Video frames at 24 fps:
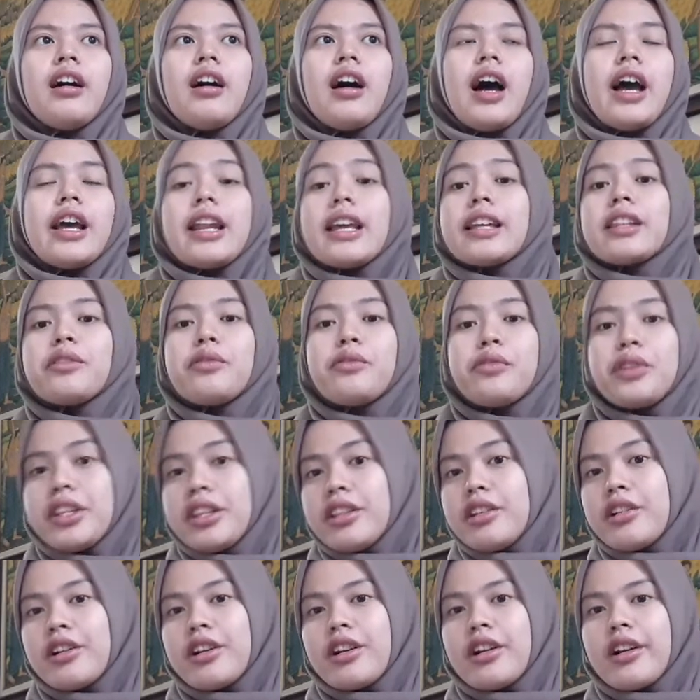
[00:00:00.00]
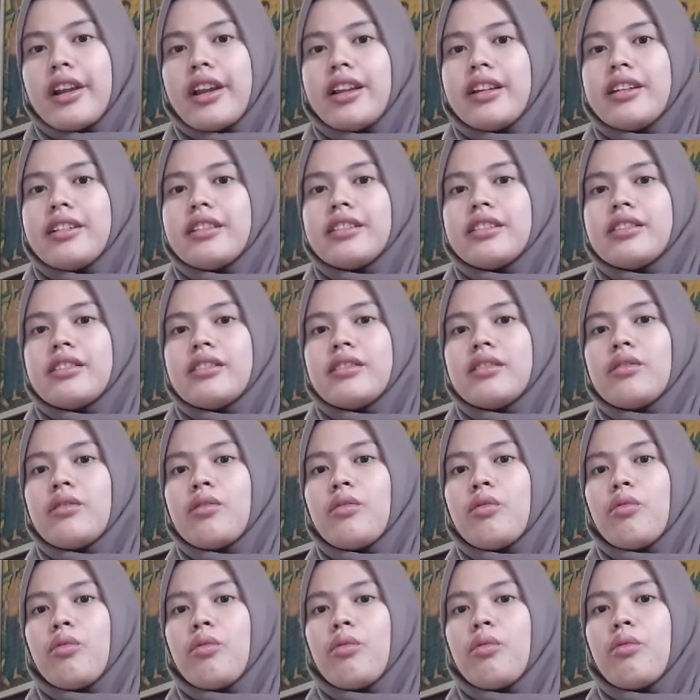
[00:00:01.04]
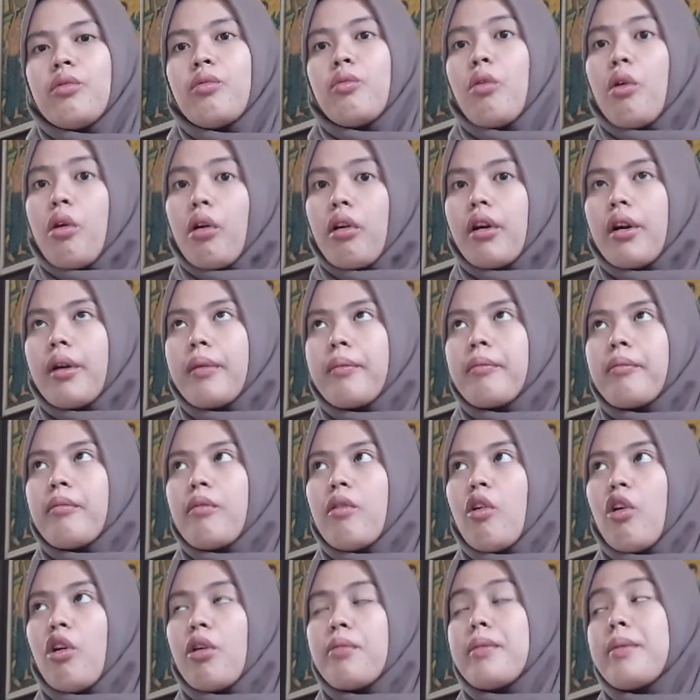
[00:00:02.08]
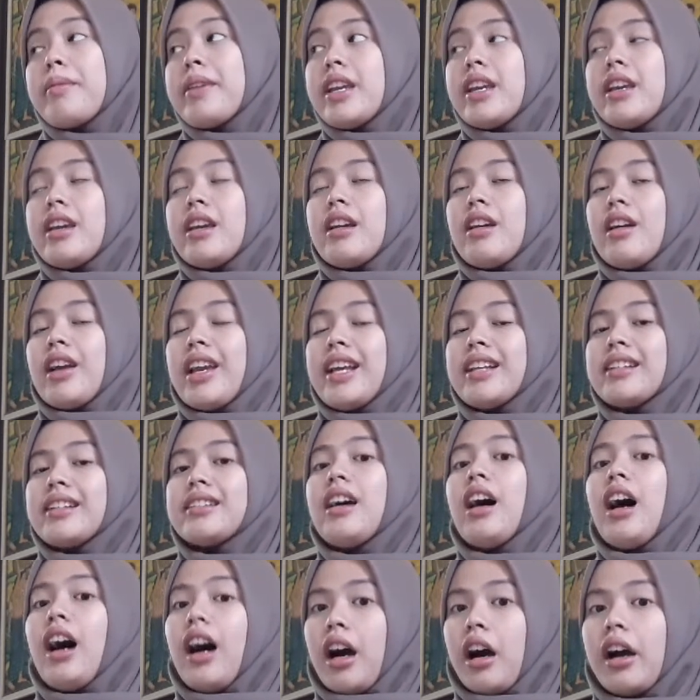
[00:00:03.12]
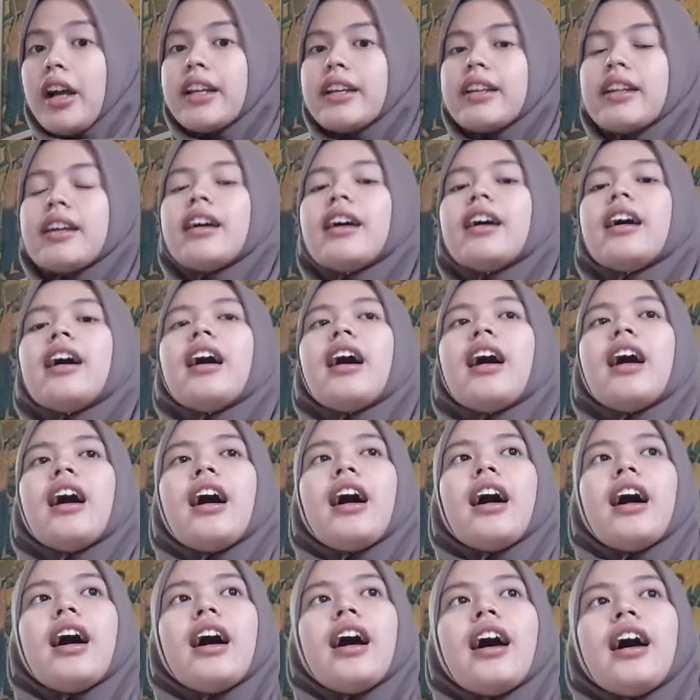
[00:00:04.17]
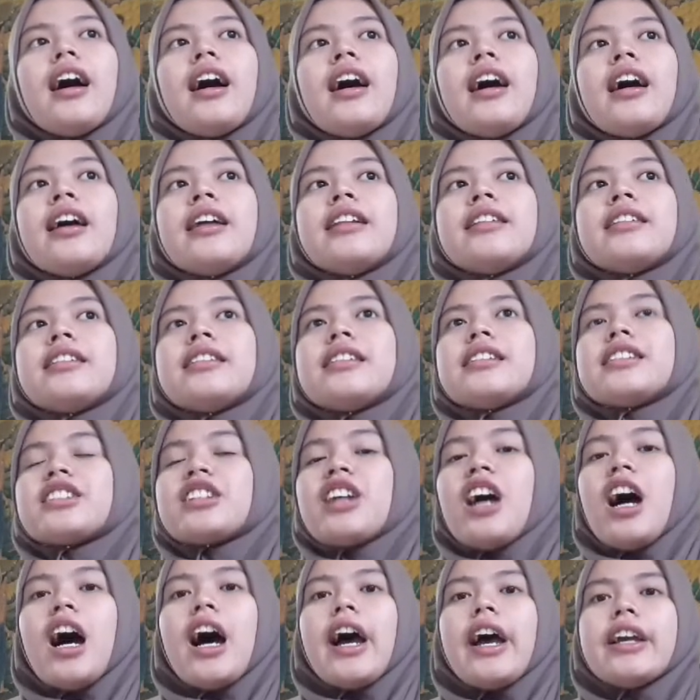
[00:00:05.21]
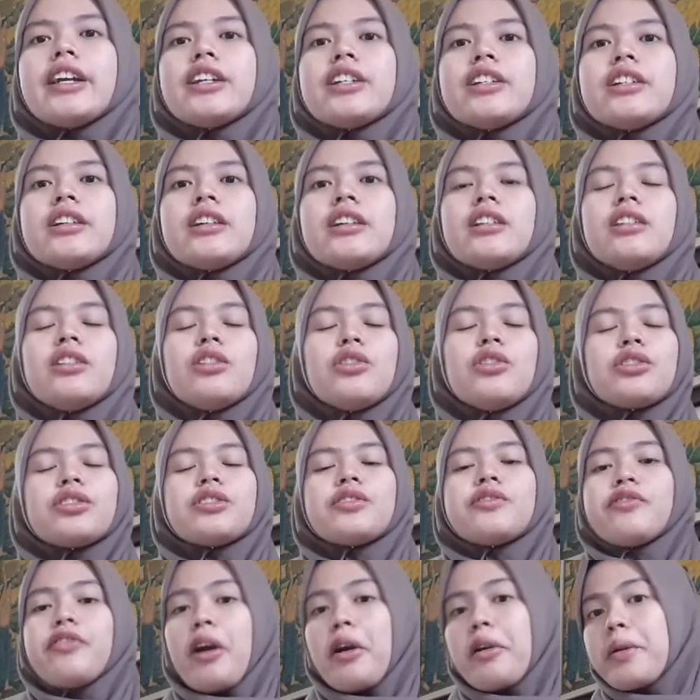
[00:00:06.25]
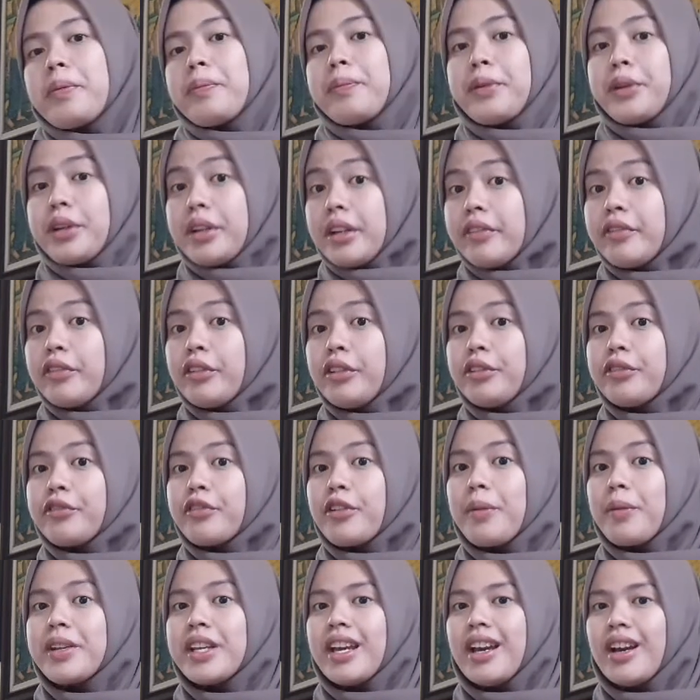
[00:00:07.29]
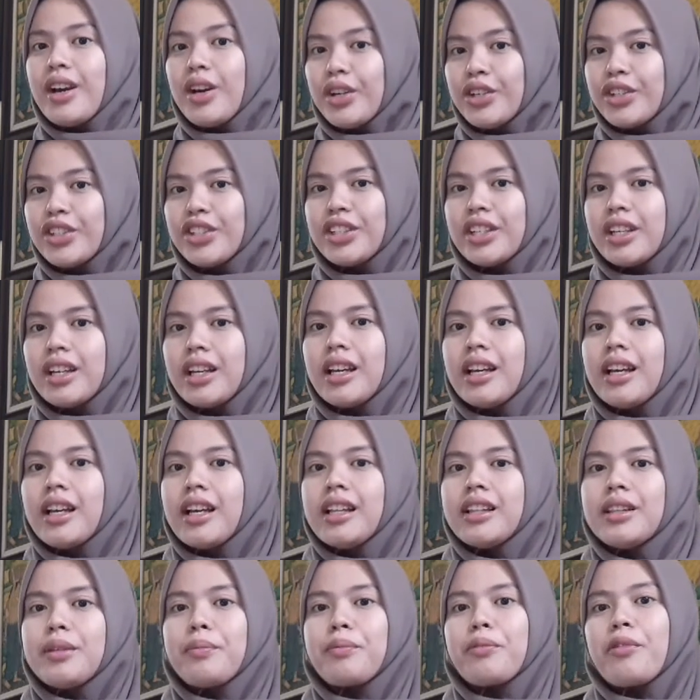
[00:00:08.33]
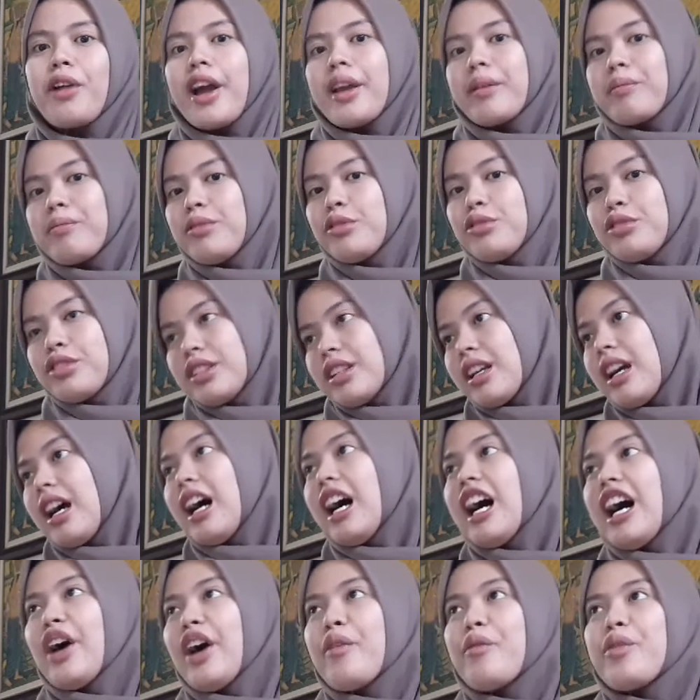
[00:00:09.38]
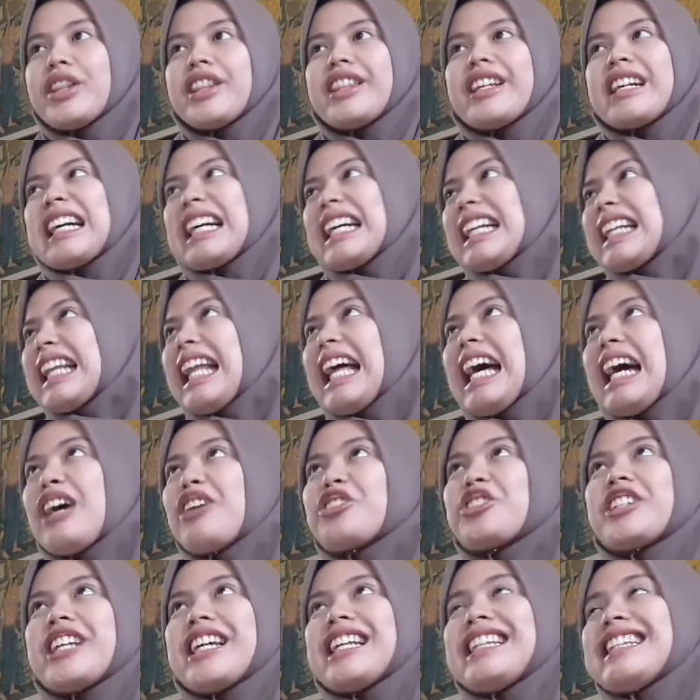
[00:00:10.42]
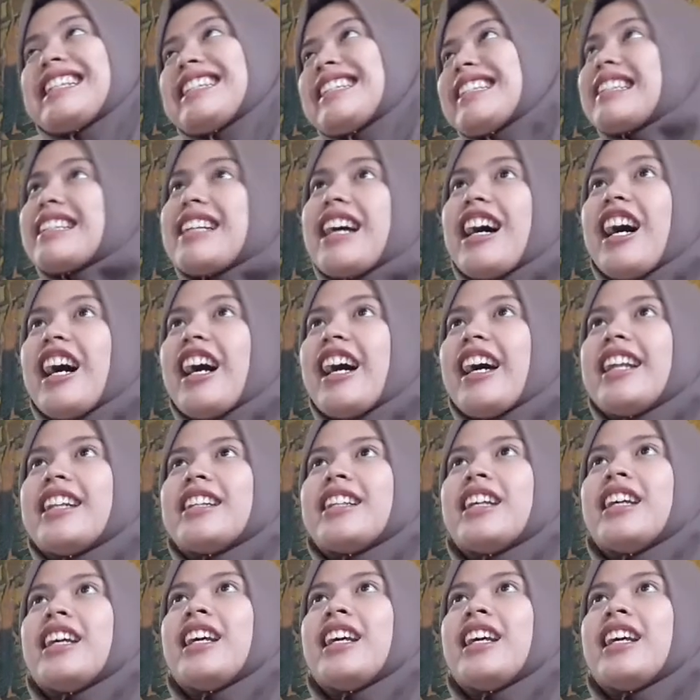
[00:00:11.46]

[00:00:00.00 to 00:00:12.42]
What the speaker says: I like the weather. It is warm or maybe it's hot, and the sky looks very beautiful from the ocean, the bright blue sky with the clouds and the sun,